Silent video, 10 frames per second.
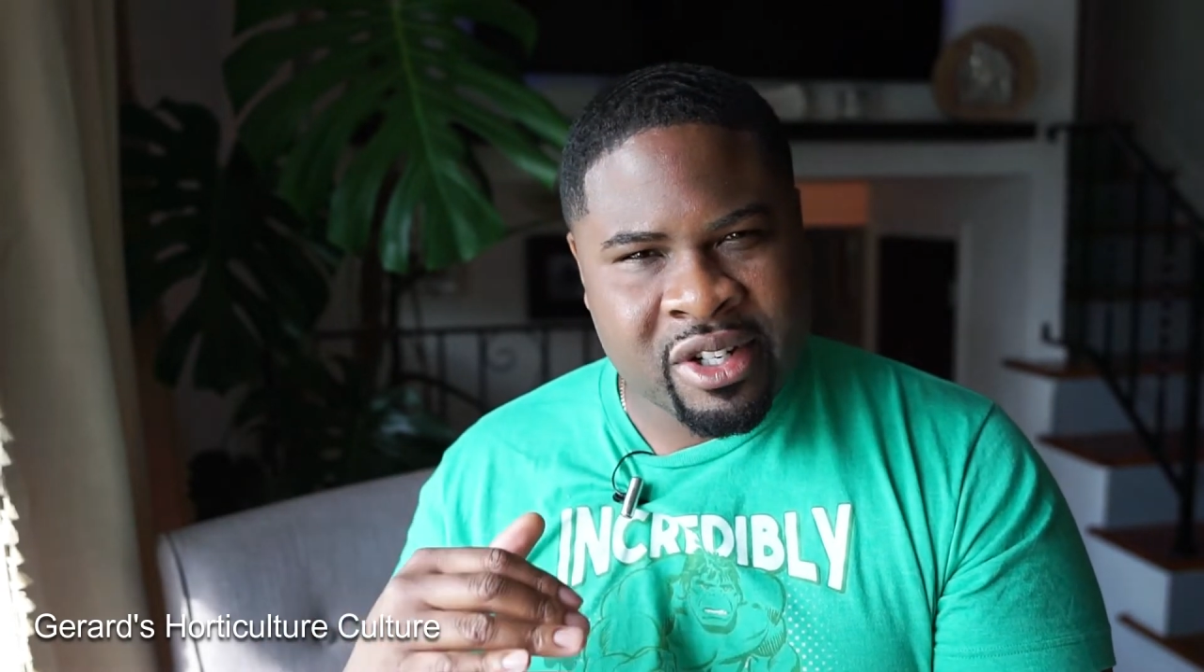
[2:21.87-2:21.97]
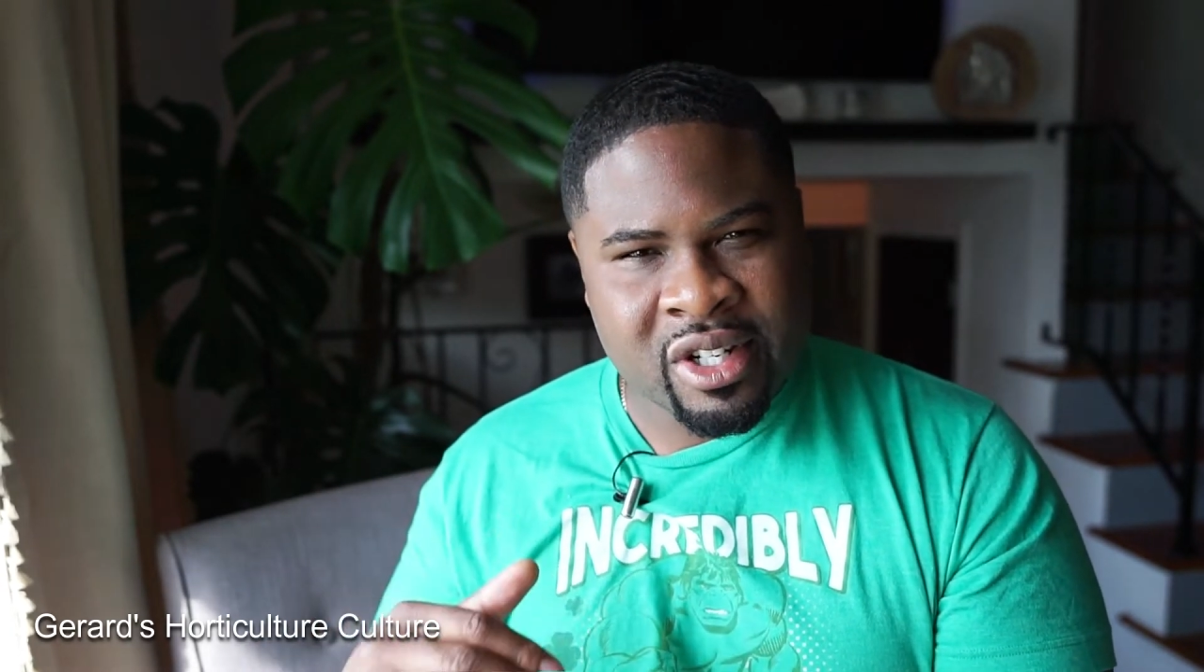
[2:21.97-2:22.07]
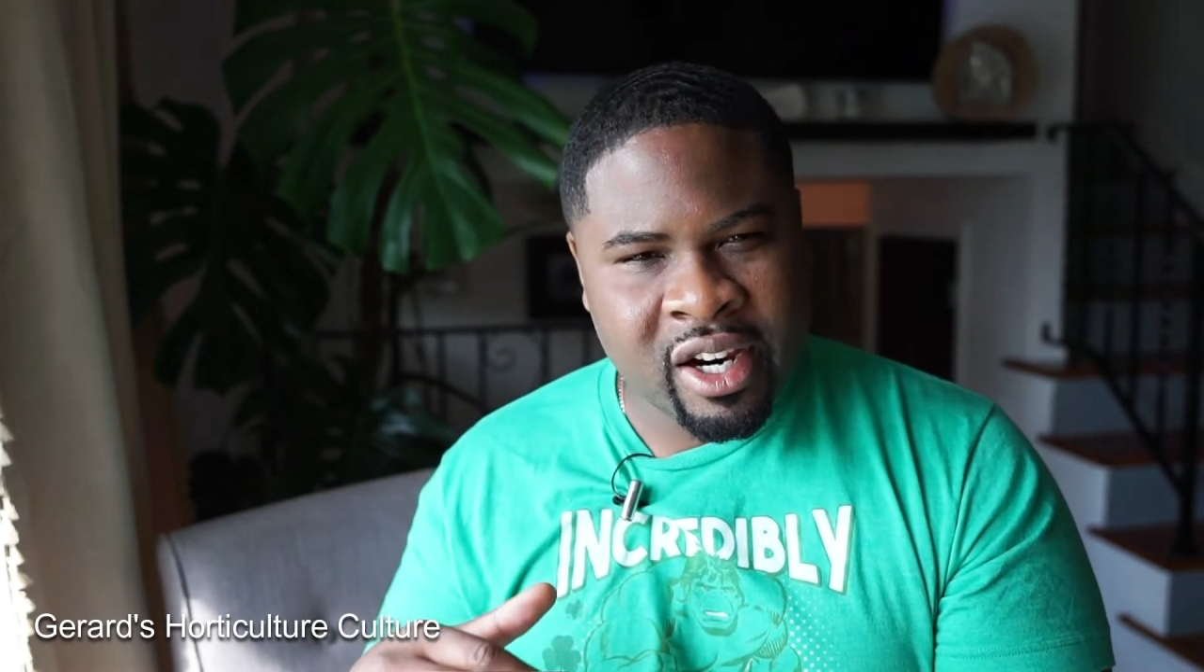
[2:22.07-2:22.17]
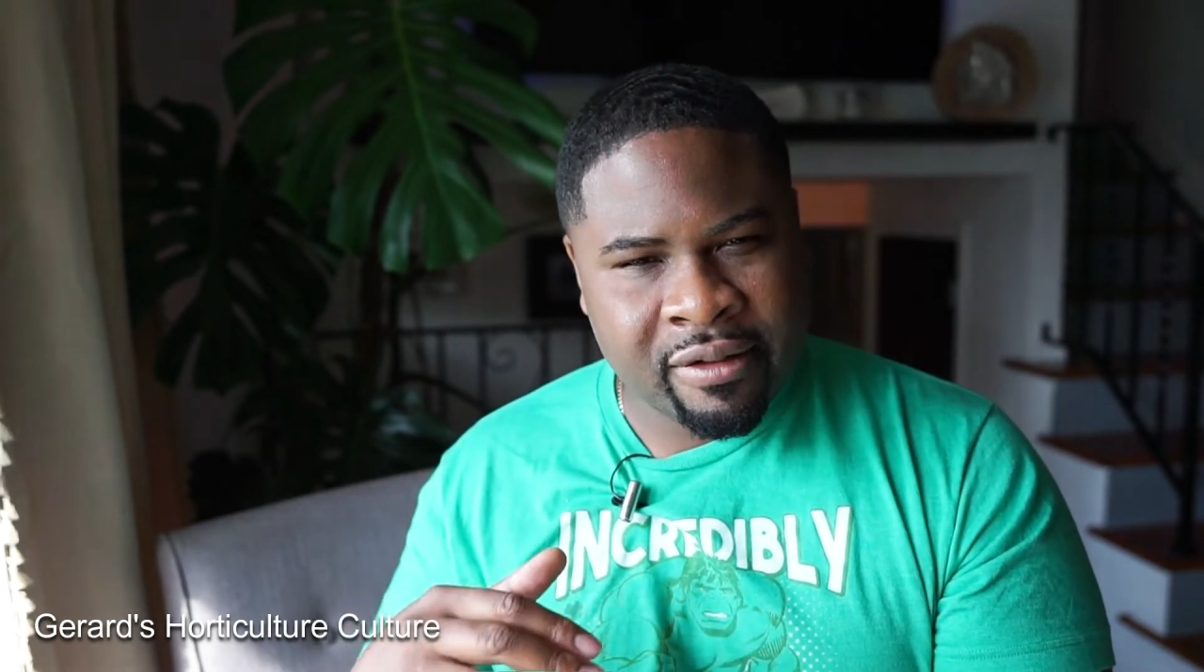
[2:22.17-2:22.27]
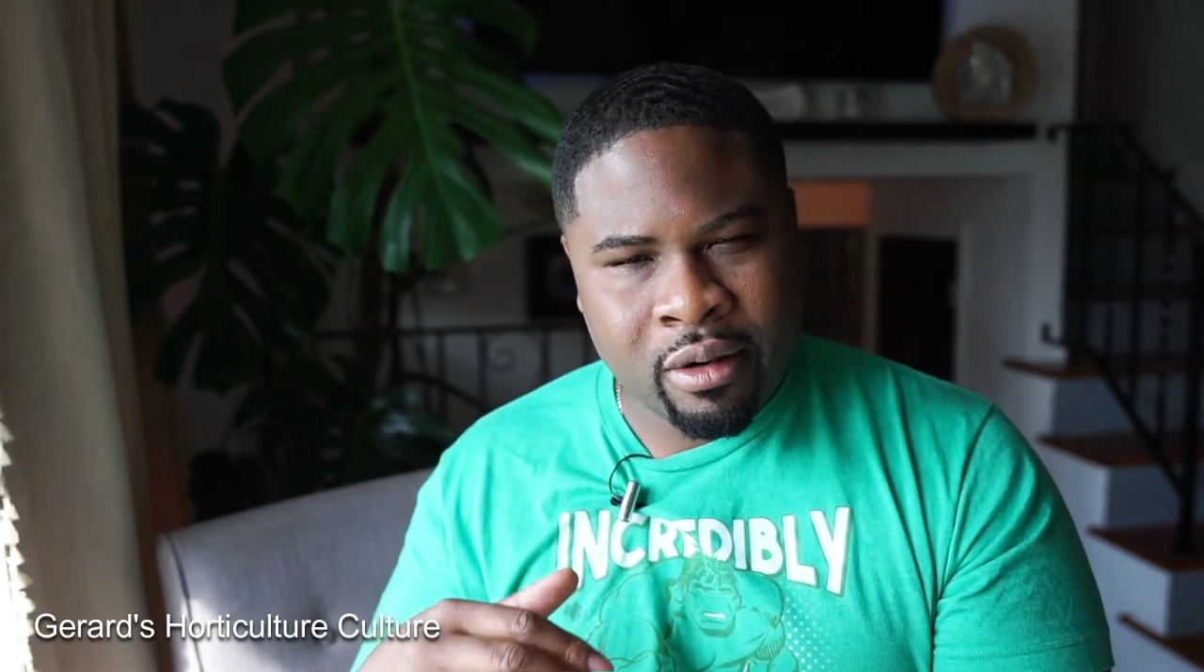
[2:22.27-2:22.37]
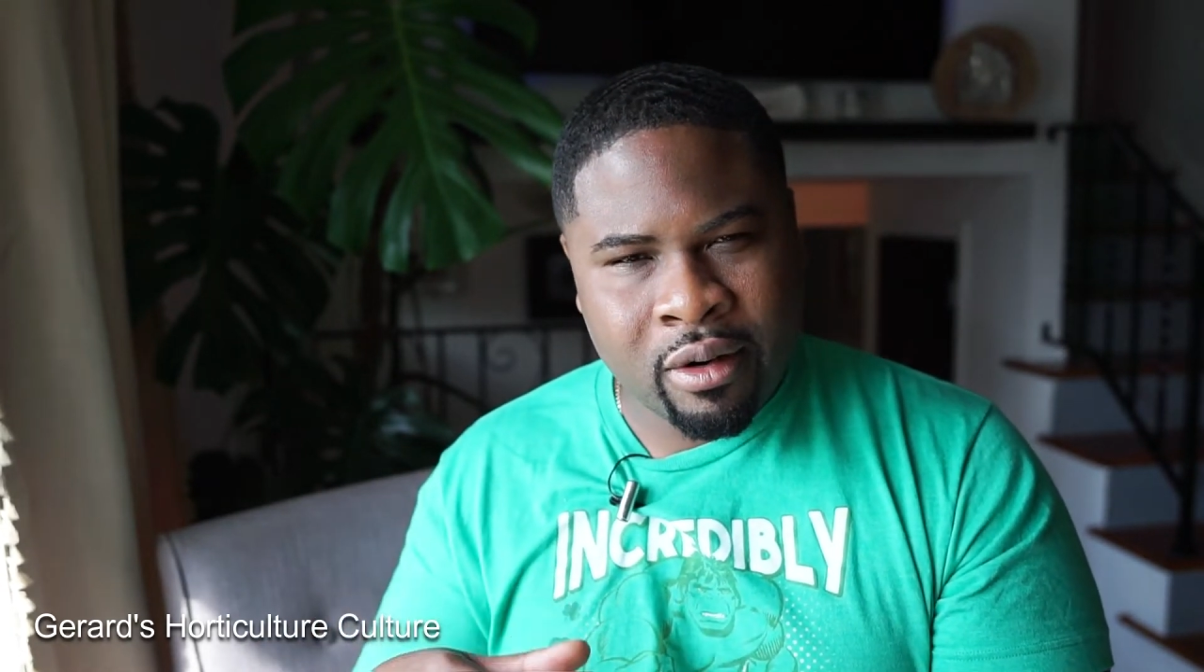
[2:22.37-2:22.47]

shake for